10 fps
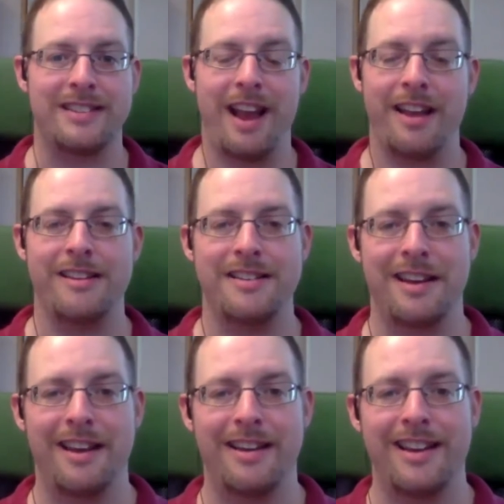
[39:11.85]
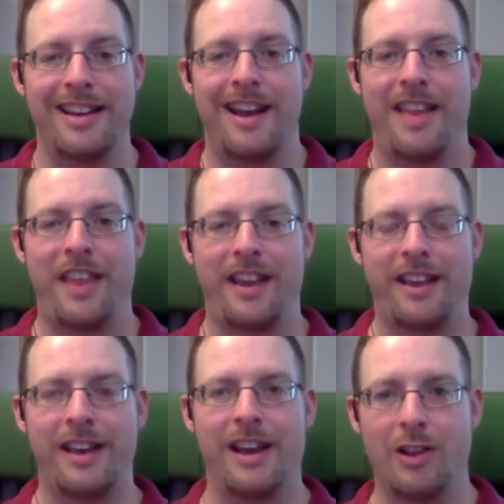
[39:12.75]
And I think
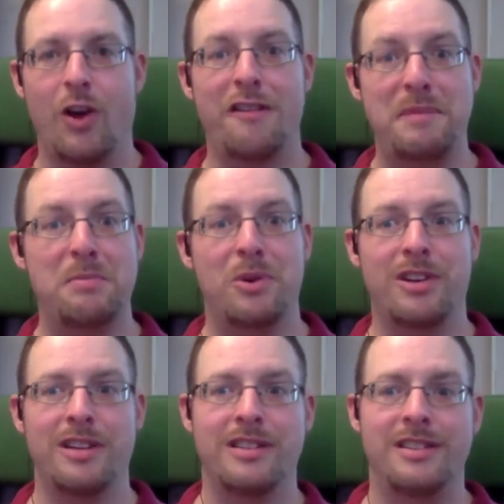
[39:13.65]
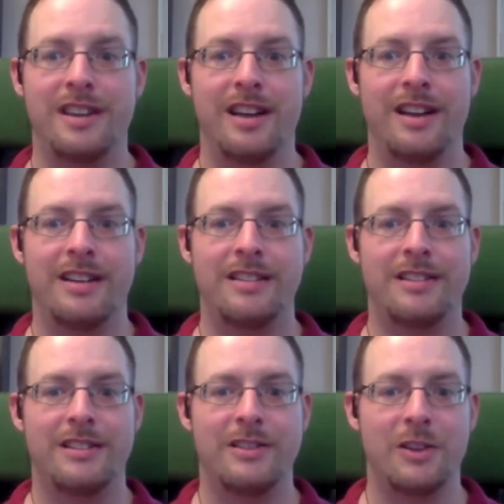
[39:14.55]
a lot of people could
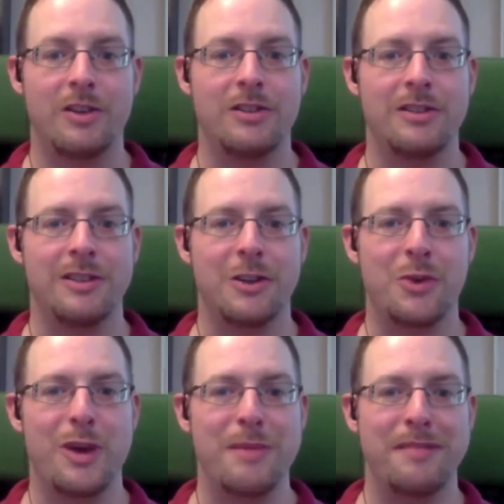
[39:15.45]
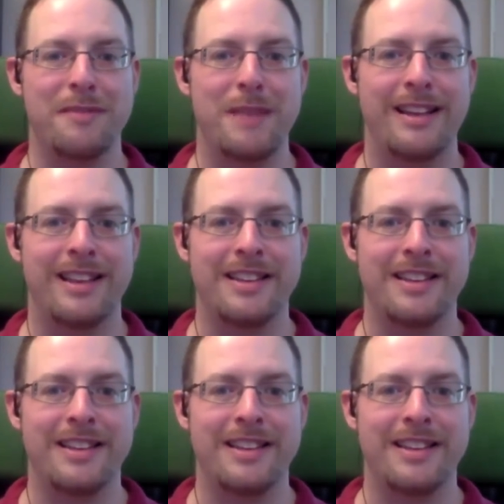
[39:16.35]
learn quite a bit from that.